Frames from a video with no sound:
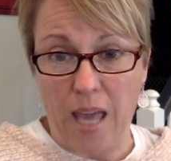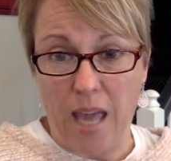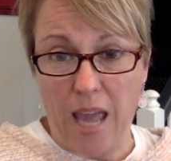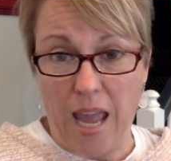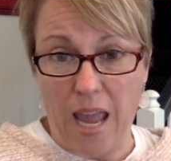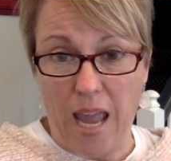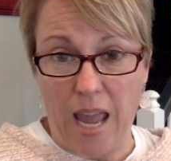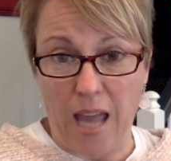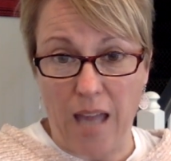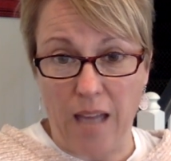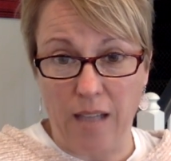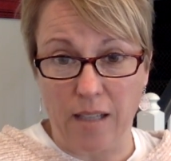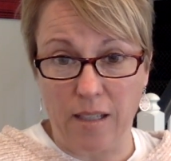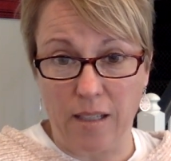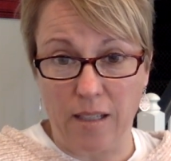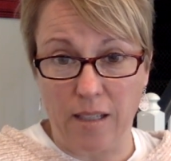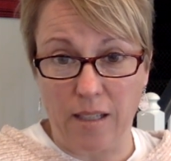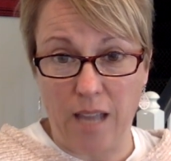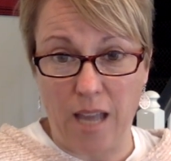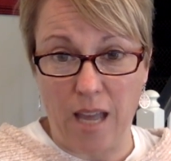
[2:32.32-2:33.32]
and
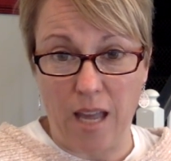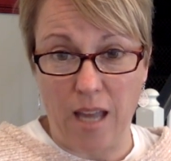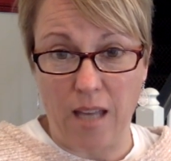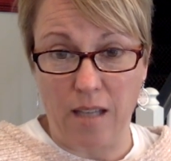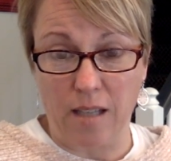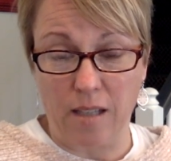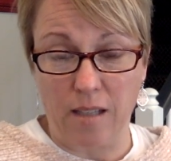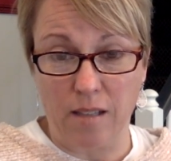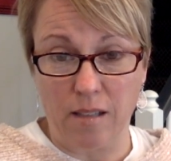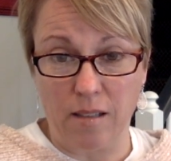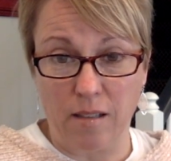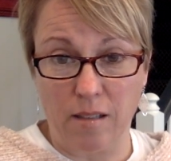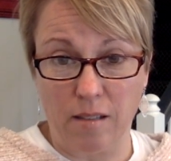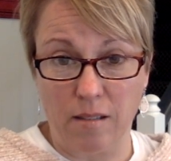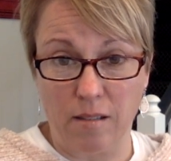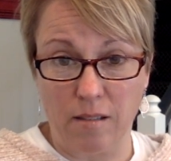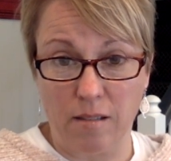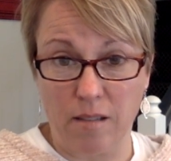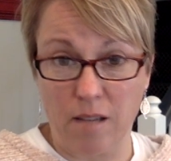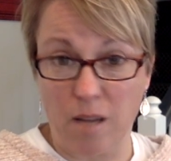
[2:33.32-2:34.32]
can
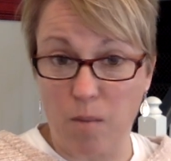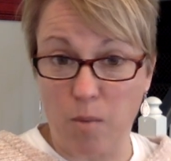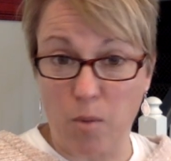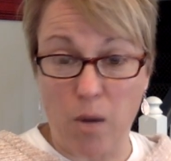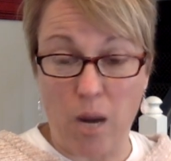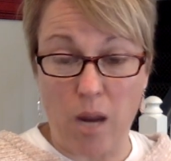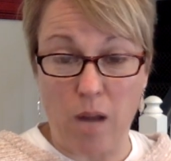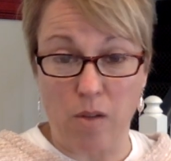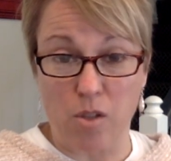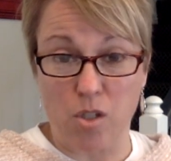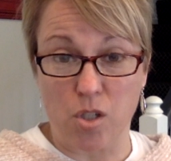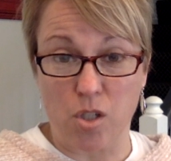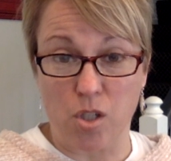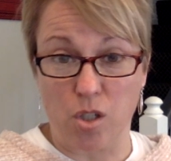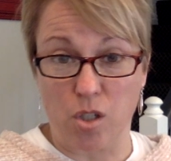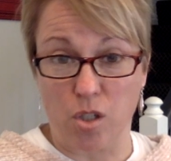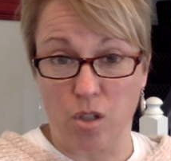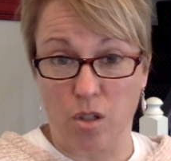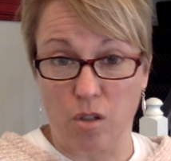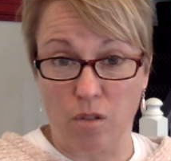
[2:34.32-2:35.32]
come around to
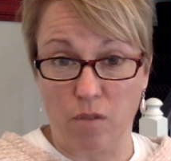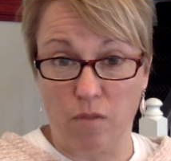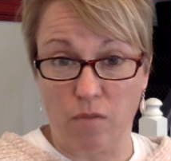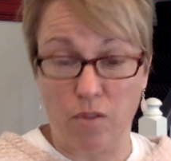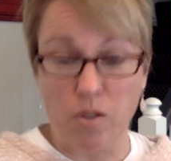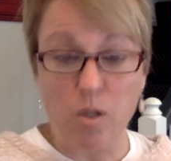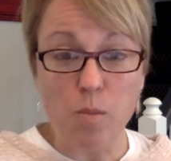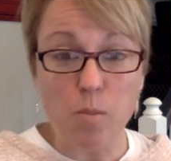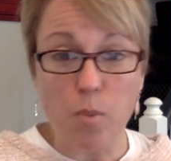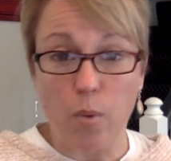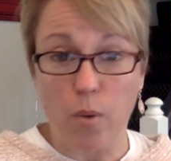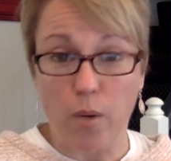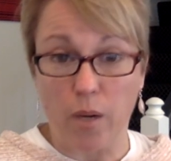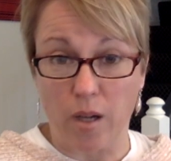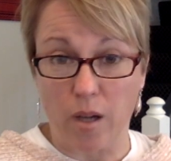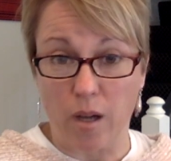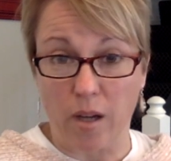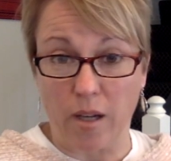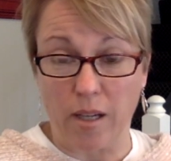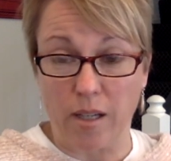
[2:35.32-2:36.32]
your viewpoint
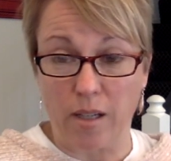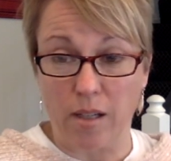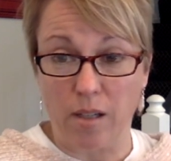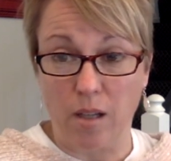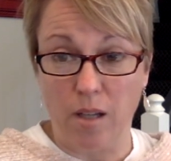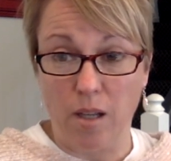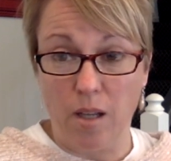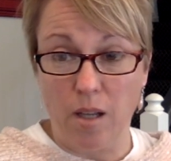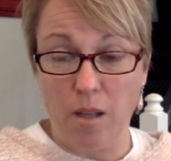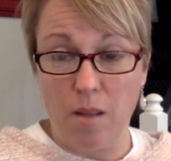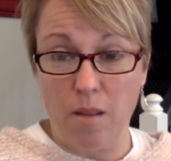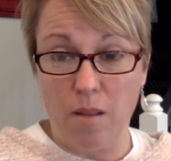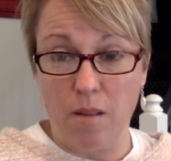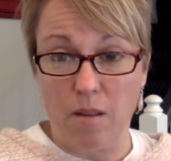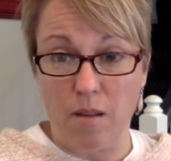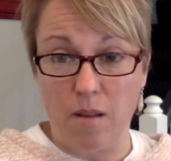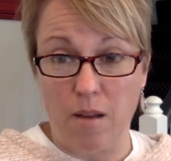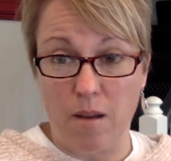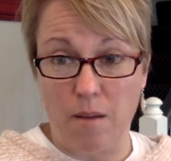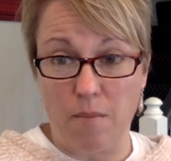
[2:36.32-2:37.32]
on it
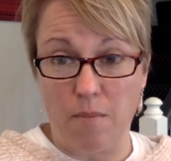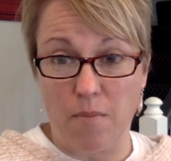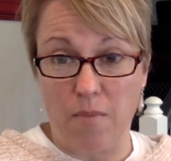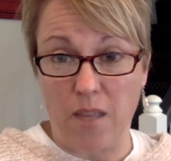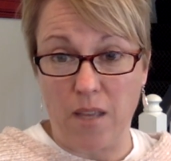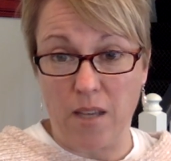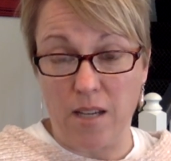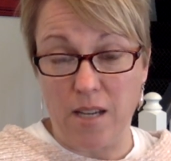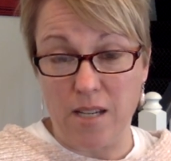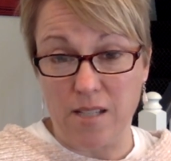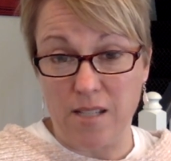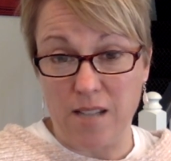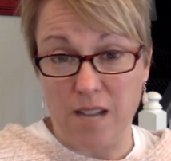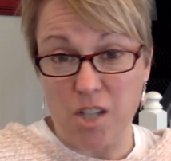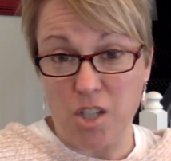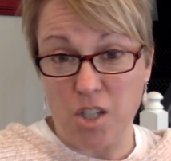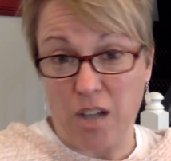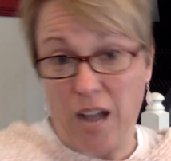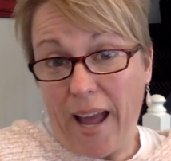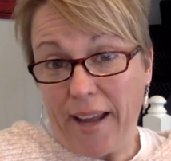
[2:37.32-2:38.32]
um, then he's not
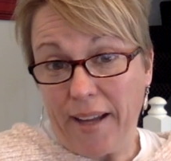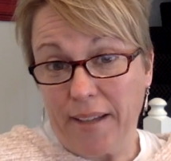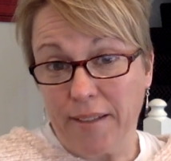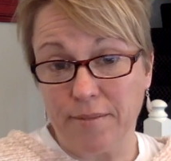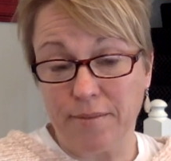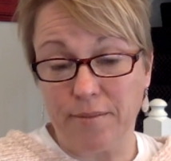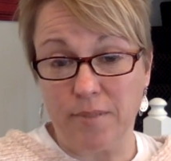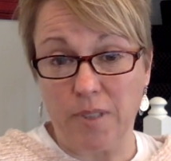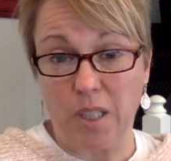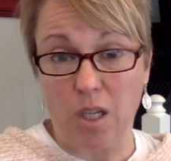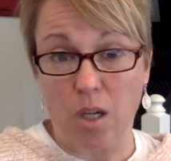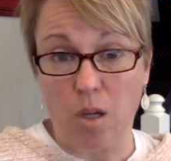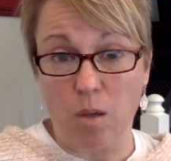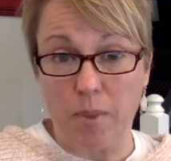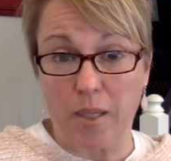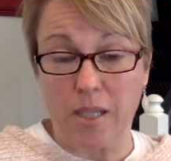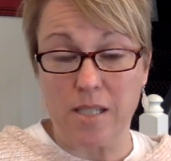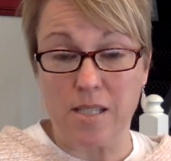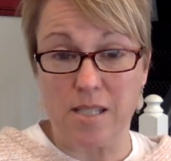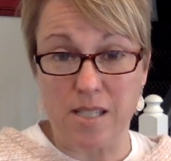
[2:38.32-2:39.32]
your guy you know,
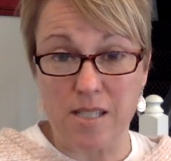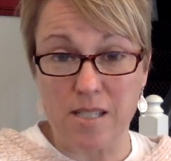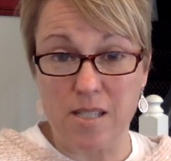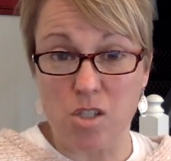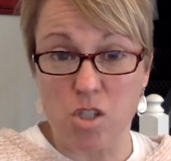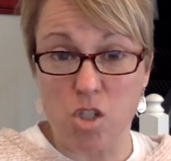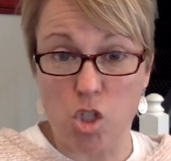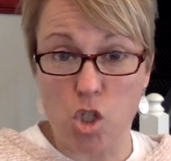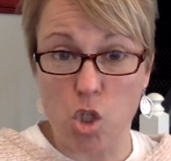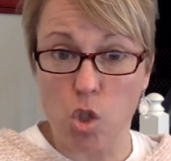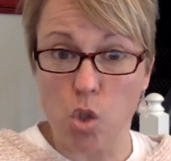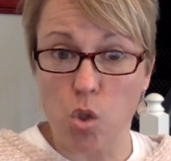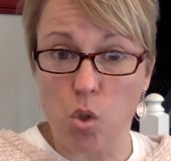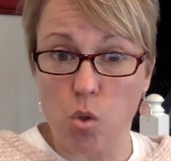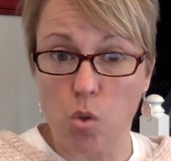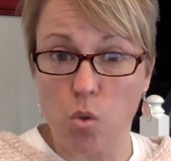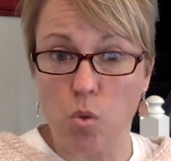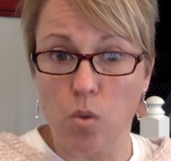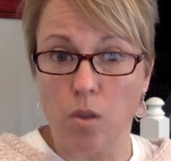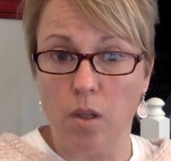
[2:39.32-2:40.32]
because this is
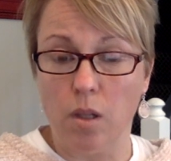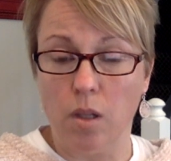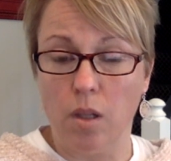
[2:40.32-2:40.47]
too